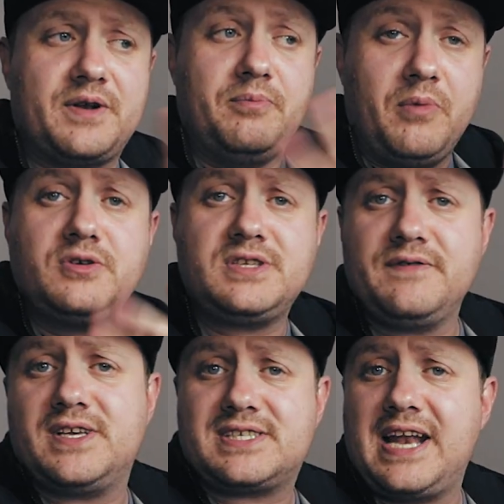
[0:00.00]
and most
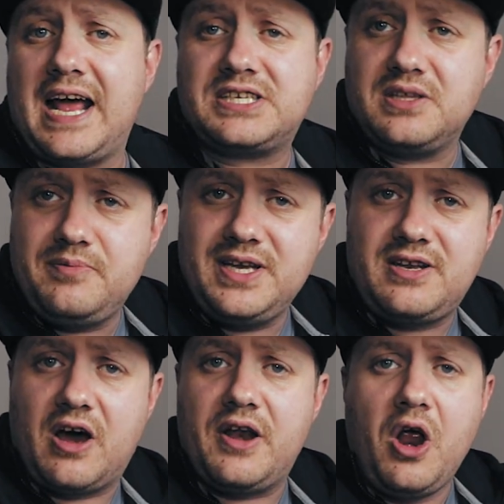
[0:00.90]
of this can actually be
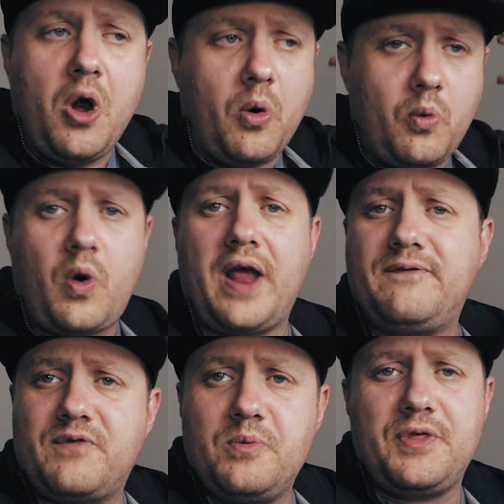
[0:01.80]
done
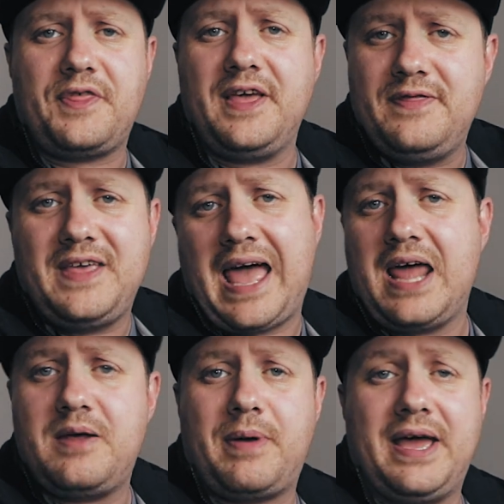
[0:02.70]
right from within the
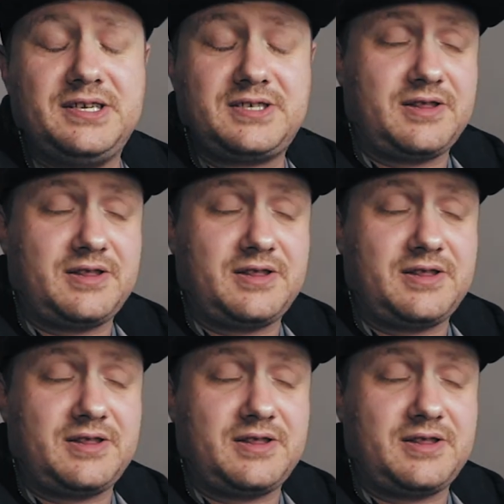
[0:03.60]
edit page.